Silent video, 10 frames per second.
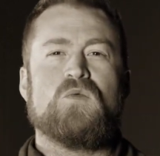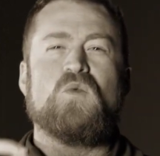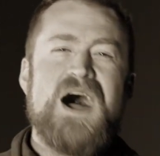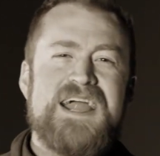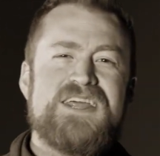
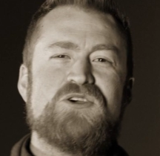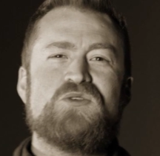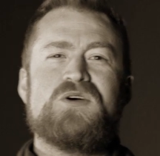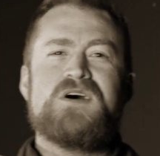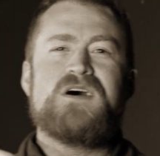Why do
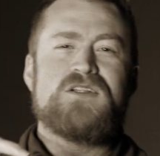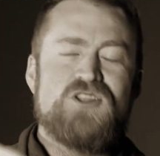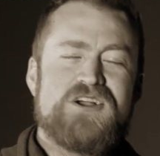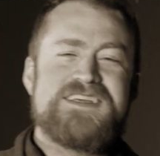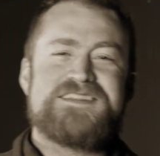you
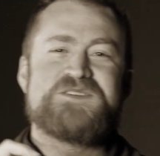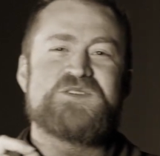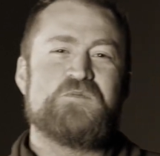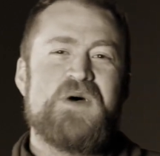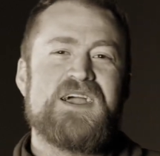look at the
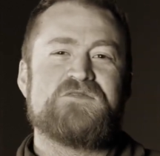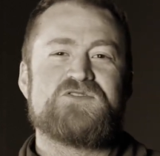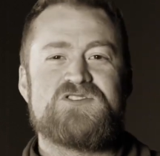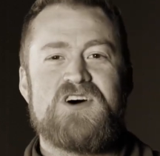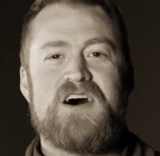speck of
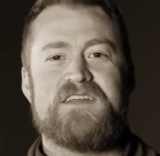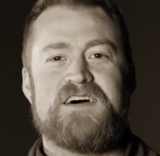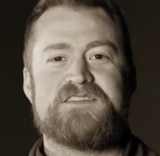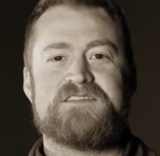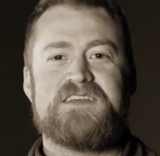
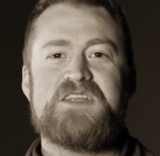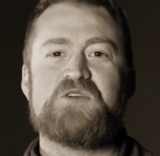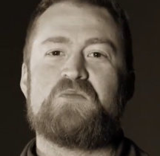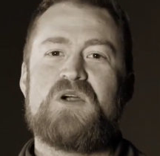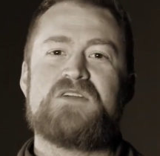sawdust in
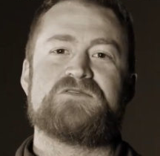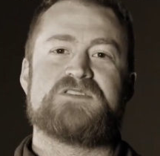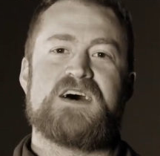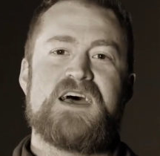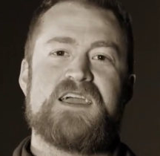your brother's
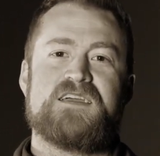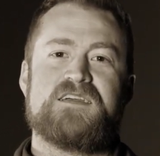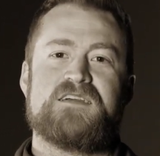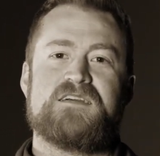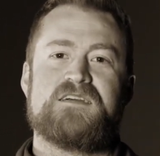eye
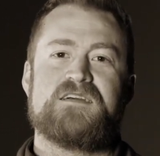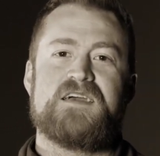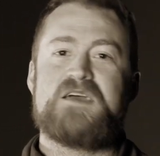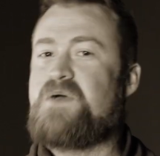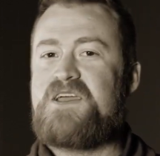
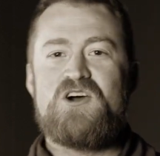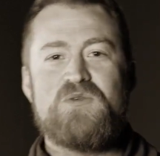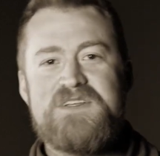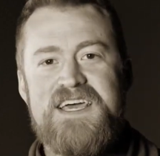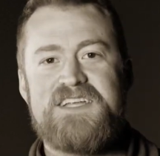and pay no
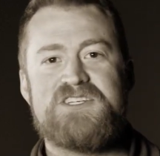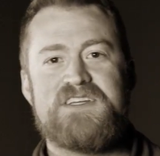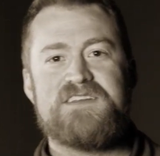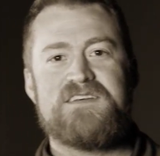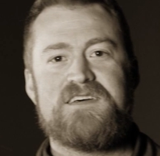attention
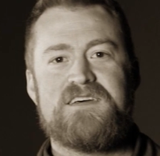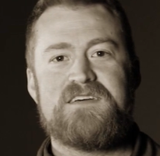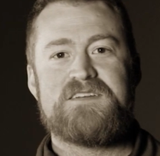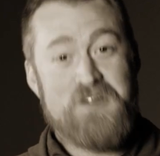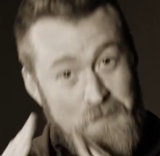
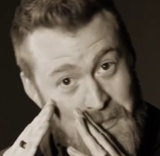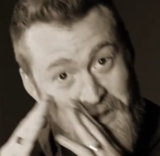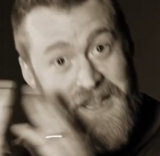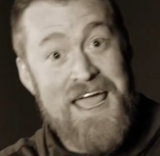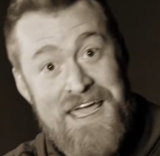to the
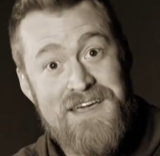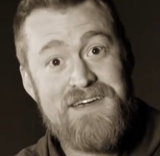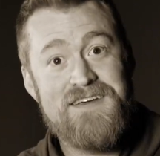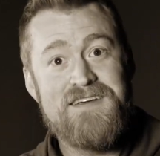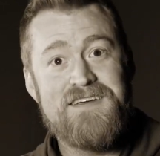plank
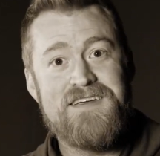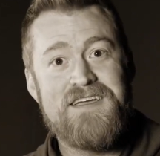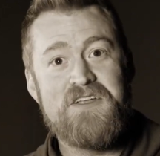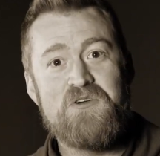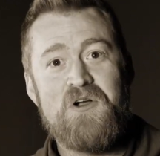
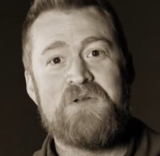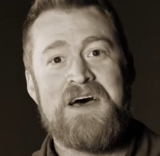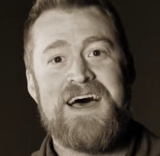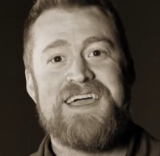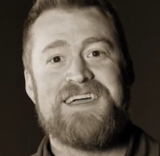in your own
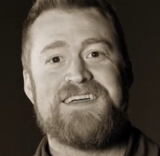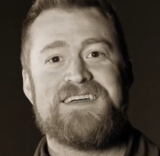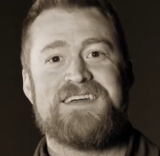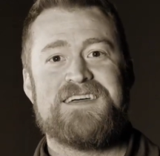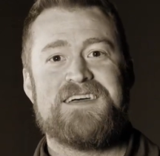eye?
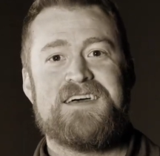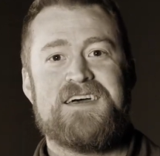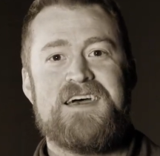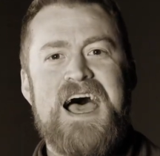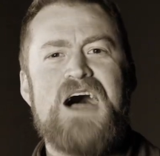
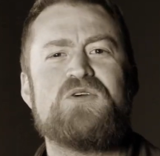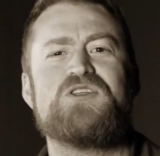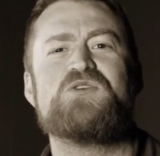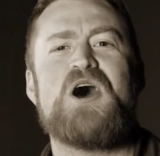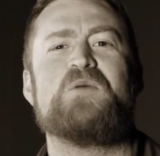How
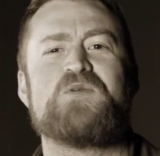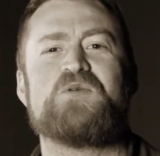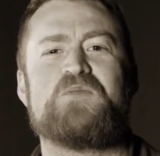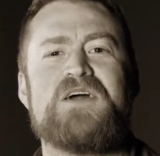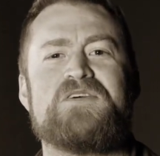can you help your
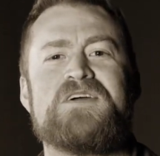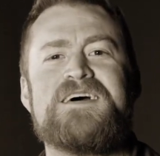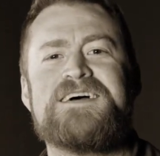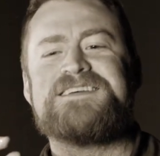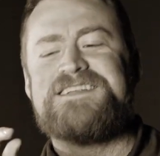brother
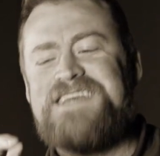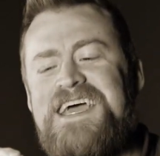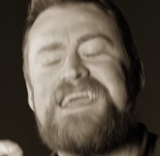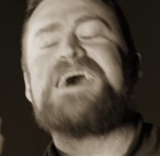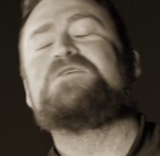to
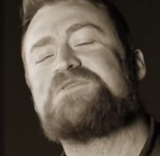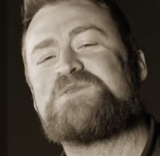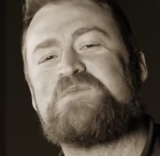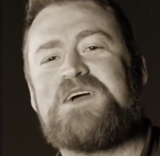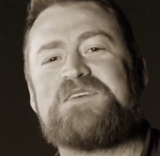take out the
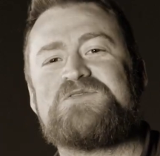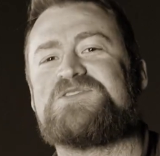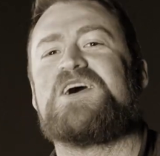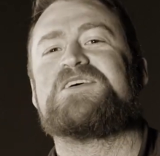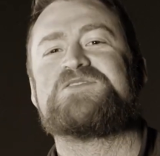speck of
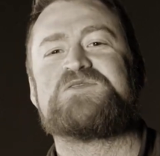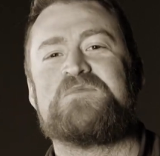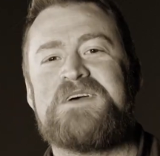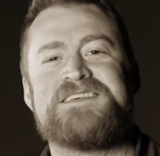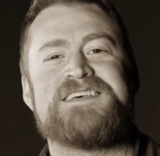sawdust
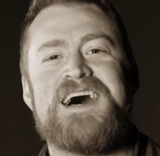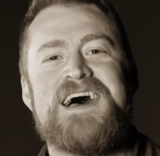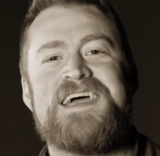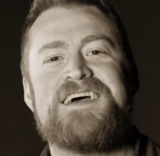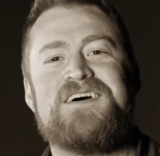from his
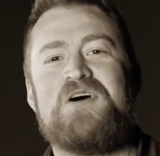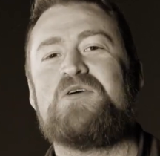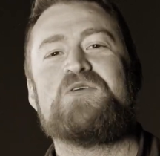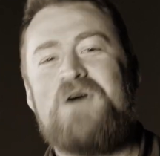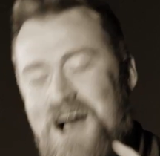eye,
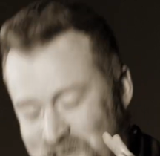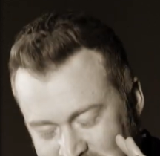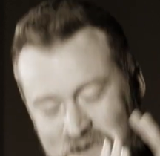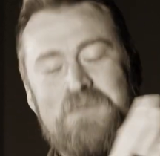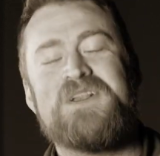all the while you
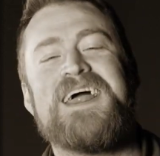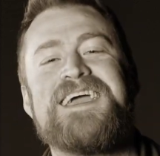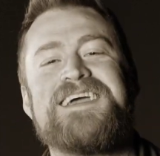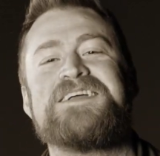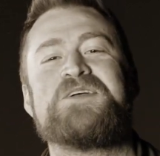have a
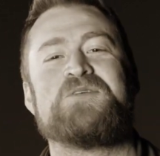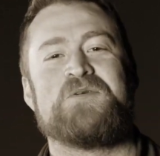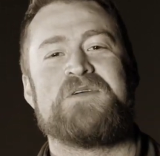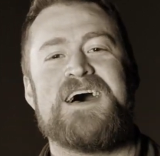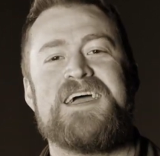plank in your own
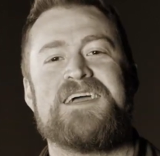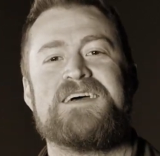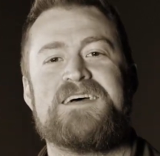eye?